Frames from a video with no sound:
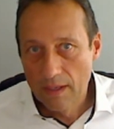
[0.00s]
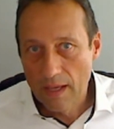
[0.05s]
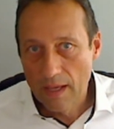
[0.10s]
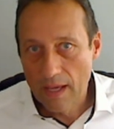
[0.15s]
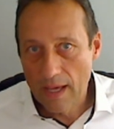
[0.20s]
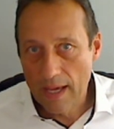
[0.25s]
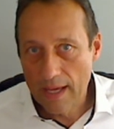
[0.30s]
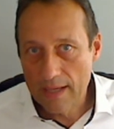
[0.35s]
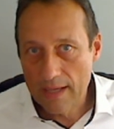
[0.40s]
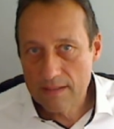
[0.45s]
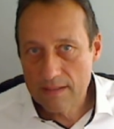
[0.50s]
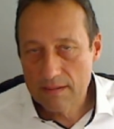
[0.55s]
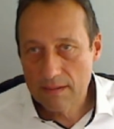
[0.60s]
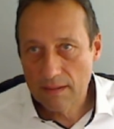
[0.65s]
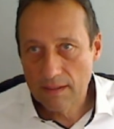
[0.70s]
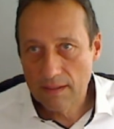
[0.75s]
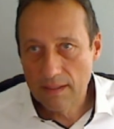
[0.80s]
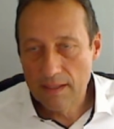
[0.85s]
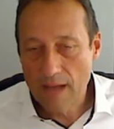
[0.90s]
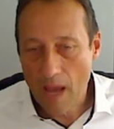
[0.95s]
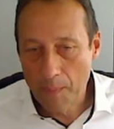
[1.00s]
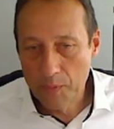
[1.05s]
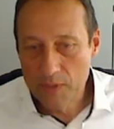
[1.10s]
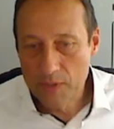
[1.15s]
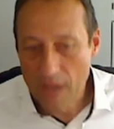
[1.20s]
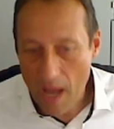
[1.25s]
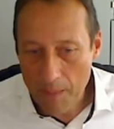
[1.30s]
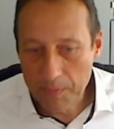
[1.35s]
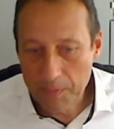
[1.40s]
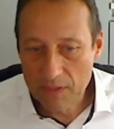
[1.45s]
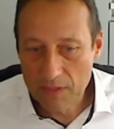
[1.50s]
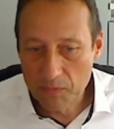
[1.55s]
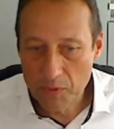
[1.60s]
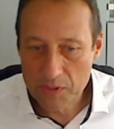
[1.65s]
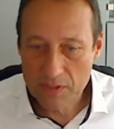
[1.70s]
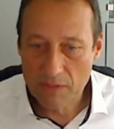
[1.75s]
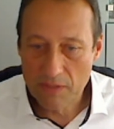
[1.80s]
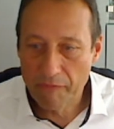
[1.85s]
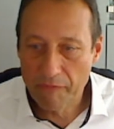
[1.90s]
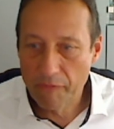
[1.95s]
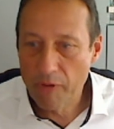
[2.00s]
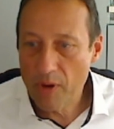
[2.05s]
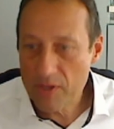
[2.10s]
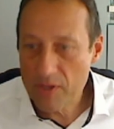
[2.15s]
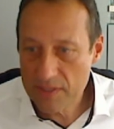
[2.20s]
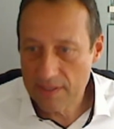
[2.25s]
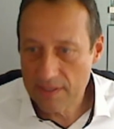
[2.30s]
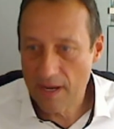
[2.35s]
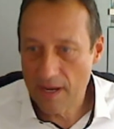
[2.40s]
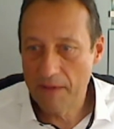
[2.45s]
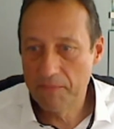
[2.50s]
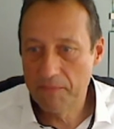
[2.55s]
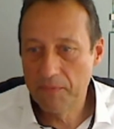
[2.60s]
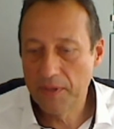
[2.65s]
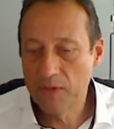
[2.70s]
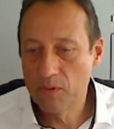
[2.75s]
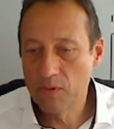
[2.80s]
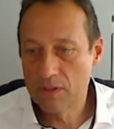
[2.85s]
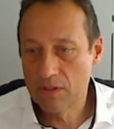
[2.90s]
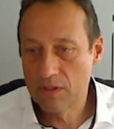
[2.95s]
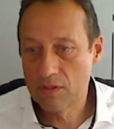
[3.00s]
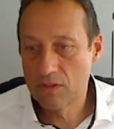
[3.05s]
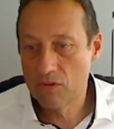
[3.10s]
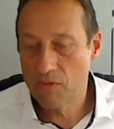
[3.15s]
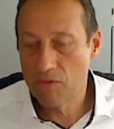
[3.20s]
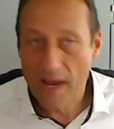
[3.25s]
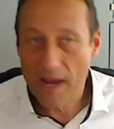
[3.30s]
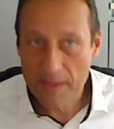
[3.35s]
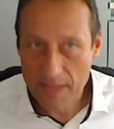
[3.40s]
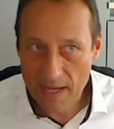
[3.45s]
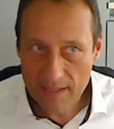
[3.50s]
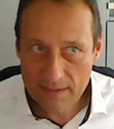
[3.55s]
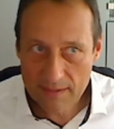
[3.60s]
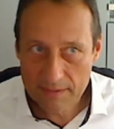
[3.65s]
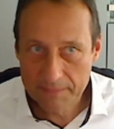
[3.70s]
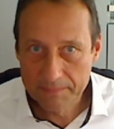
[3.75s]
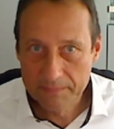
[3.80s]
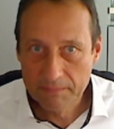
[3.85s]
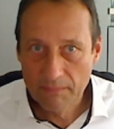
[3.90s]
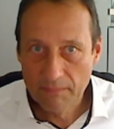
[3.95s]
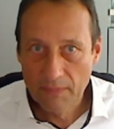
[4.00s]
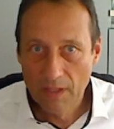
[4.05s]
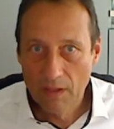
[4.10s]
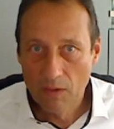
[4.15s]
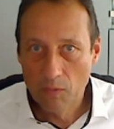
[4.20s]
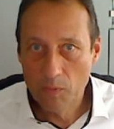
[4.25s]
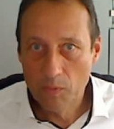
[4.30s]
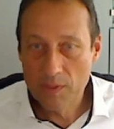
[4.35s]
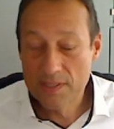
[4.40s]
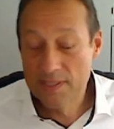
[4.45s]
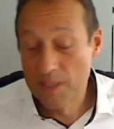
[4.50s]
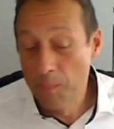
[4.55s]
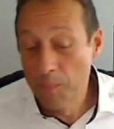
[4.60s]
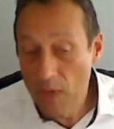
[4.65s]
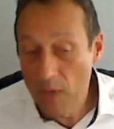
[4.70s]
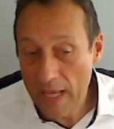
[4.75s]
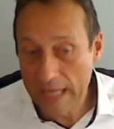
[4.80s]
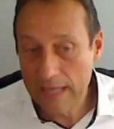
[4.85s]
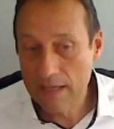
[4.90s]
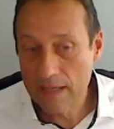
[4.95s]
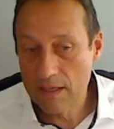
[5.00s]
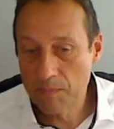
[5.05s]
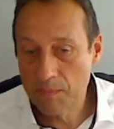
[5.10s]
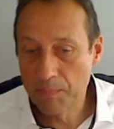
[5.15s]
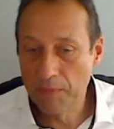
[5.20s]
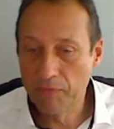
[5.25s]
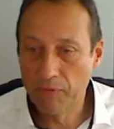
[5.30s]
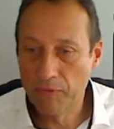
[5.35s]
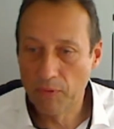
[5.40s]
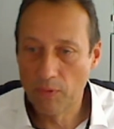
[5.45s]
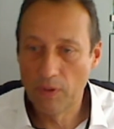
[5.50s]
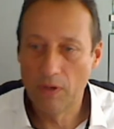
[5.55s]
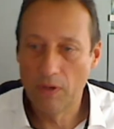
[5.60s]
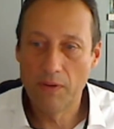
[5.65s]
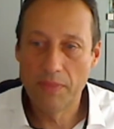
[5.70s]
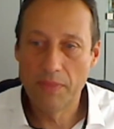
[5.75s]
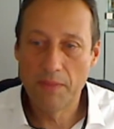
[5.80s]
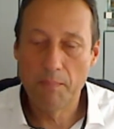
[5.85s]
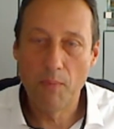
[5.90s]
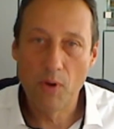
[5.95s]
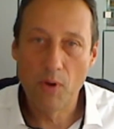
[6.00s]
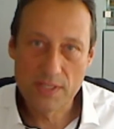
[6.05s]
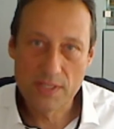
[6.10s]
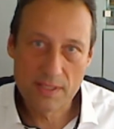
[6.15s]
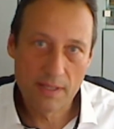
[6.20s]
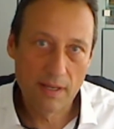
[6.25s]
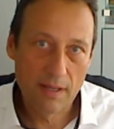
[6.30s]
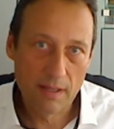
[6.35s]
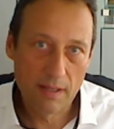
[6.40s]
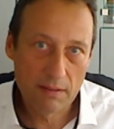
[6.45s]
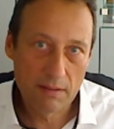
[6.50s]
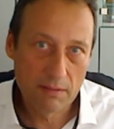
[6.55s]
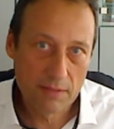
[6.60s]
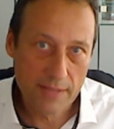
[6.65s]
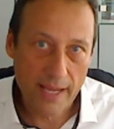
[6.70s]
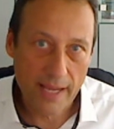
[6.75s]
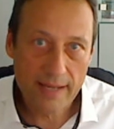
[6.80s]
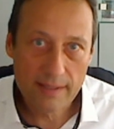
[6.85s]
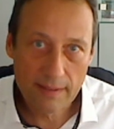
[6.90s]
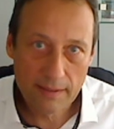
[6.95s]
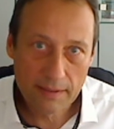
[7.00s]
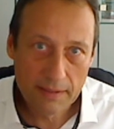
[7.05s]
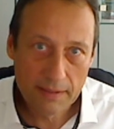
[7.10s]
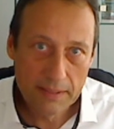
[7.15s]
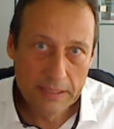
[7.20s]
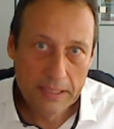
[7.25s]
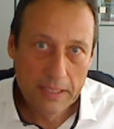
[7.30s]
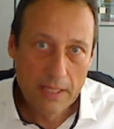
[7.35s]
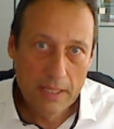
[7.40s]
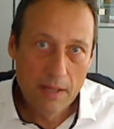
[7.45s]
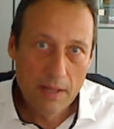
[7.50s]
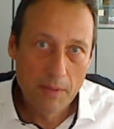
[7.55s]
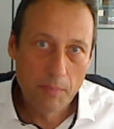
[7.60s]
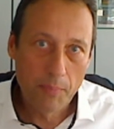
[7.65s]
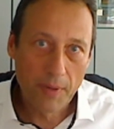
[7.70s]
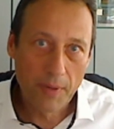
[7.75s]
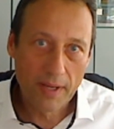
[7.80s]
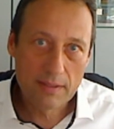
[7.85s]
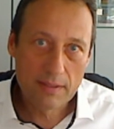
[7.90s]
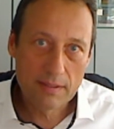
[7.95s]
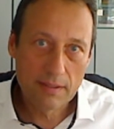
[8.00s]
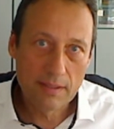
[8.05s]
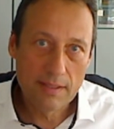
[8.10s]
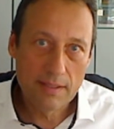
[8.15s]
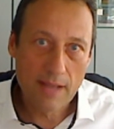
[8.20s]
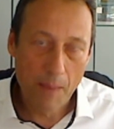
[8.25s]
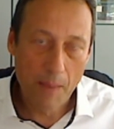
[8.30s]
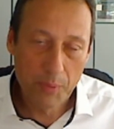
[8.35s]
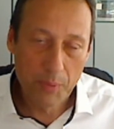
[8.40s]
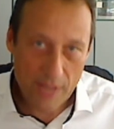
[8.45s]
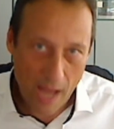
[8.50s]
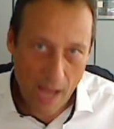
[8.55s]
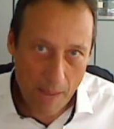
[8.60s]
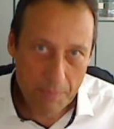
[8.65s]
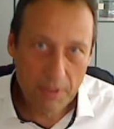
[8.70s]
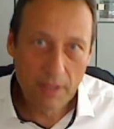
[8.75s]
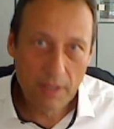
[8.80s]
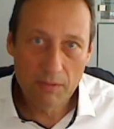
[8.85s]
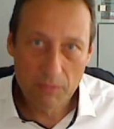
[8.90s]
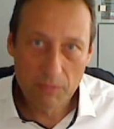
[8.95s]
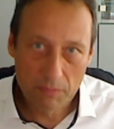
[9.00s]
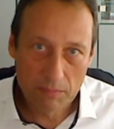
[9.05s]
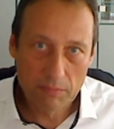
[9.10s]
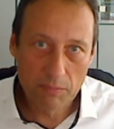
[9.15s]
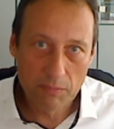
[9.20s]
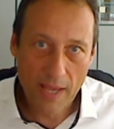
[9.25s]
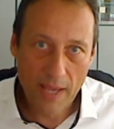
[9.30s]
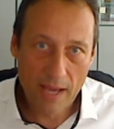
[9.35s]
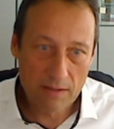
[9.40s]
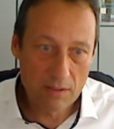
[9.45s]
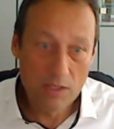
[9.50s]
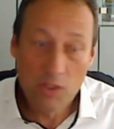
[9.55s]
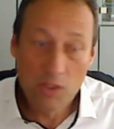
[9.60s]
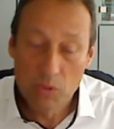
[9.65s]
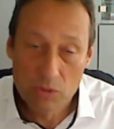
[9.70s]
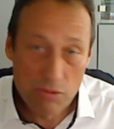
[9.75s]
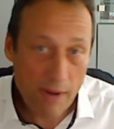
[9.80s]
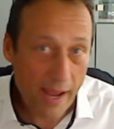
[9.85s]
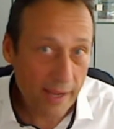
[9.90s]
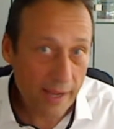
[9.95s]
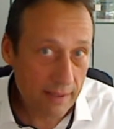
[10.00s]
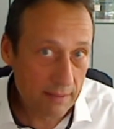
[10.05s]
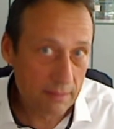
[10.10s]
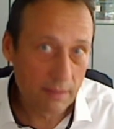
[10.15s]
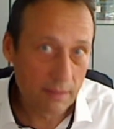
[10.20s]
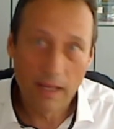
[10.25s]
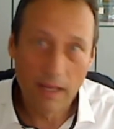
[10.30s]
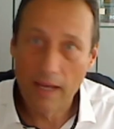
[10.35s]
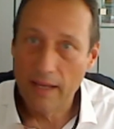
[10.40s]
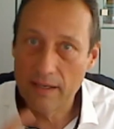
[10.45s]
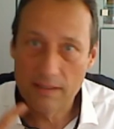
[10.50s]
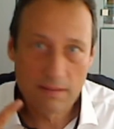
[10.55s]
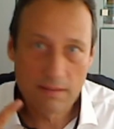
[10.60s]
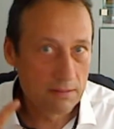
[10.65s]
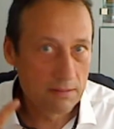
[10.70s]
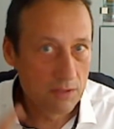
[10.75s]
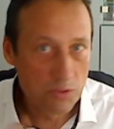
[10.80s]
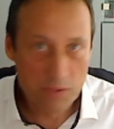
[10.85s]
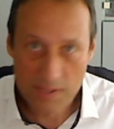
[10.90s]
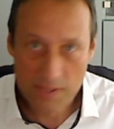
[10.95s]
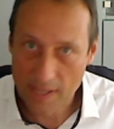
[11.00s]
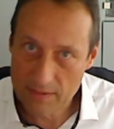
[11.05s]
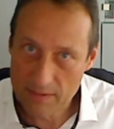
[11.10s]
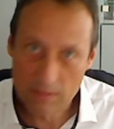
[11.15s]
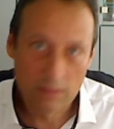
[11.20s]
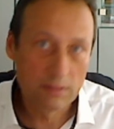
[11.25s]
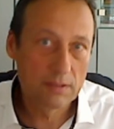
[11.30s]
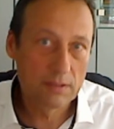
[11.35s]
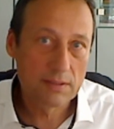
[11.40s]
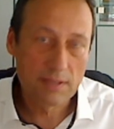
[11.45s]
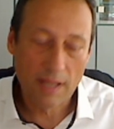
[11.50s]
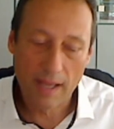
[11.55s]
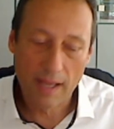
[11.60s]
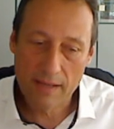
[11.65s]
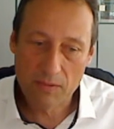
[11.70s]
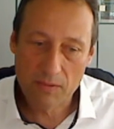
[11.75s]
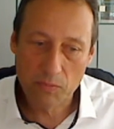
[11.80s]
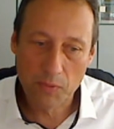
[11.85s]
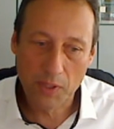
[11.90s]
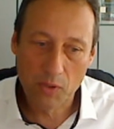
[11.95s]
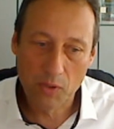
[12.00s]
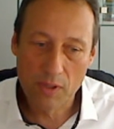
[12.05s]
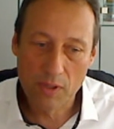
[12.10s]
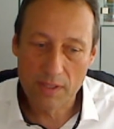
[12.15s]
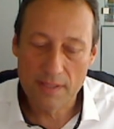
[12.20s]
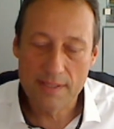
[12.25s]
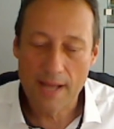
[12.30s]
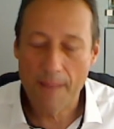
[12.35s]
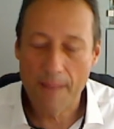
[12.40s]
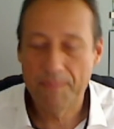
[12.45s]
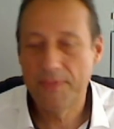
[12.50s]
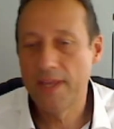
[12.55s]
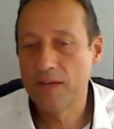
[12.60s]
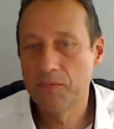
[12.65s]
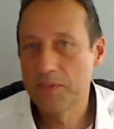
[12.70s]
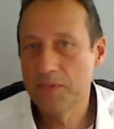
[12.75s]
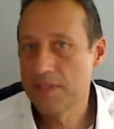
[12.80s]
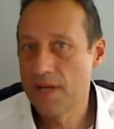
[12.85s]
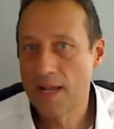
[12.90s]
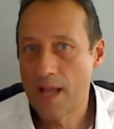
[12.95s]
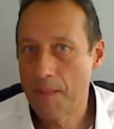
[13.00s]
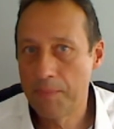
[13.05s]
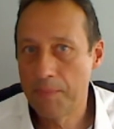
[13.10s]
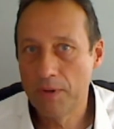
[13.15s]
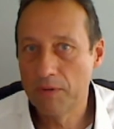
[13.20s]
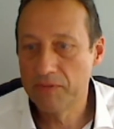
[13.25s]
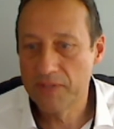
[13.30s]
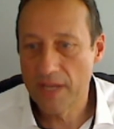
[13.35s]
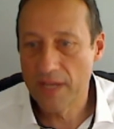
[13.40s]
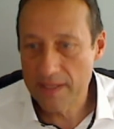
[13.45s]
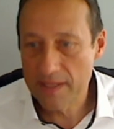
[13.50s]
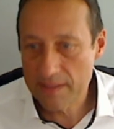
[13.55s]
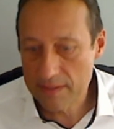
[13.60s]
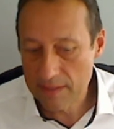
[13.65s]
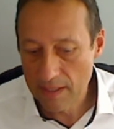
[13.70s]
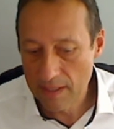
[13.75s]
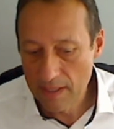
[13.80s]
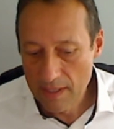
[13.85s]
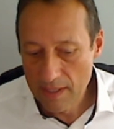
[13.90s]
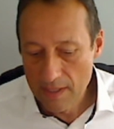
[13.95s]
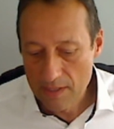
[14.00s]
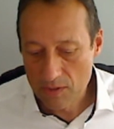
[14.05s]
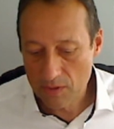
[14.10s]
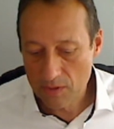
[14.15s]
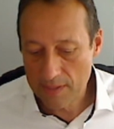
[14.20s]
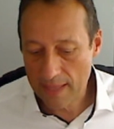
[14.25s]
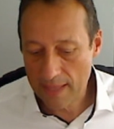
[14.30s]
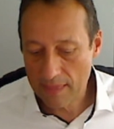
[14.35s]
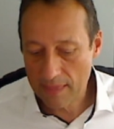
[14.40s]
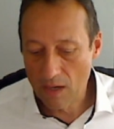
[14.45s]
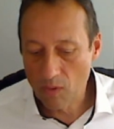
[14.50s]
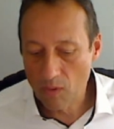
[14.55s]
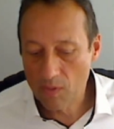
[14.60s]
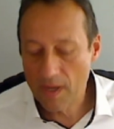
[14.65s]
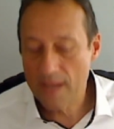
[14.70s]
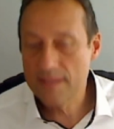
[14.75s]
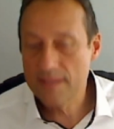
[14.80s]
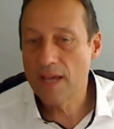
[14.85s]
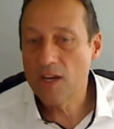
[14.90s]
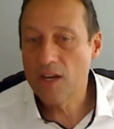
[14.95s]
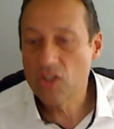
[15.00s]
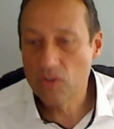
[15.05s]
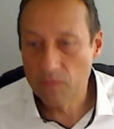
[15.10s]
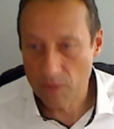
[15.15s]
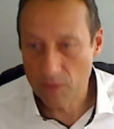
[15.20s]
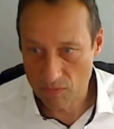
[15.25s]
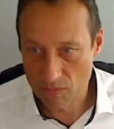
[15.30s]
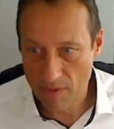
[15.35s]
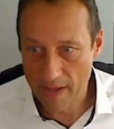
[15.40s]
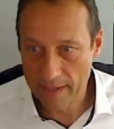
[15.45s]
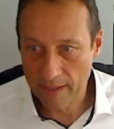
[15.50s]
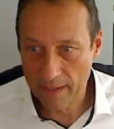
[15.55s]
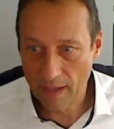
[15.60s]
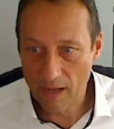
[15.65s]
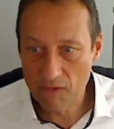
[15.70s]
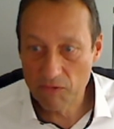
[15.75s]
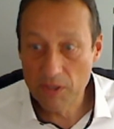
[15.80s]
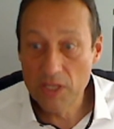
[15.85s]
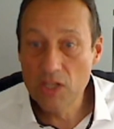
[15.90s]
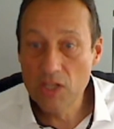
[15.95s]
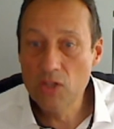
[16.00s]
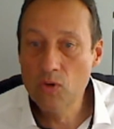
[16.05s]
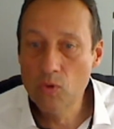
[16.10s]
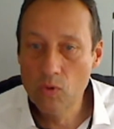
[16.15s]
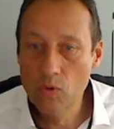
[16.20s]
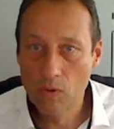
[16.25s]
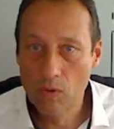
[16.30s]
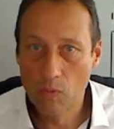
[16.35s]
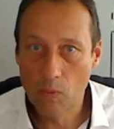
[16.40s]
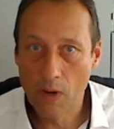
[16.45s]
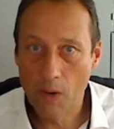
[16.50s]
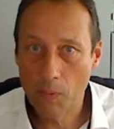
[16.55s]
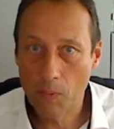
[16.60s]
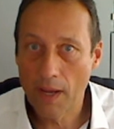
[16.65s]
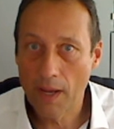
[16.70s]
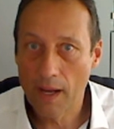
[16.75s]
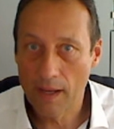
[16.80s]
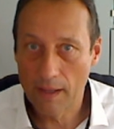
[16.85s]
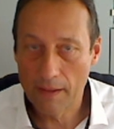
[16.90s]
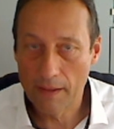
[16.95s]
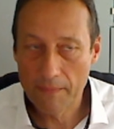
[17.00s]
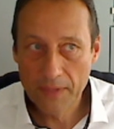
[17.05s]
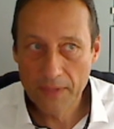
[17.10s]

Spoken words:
And in Abu Dhabi, it was the first time we could try that. We simulated it before on the Monza data, but in Abu Dhabi, we had a new track and new sensors, and we could adapt that within a couple of days so that the localization was running and we knew where we are.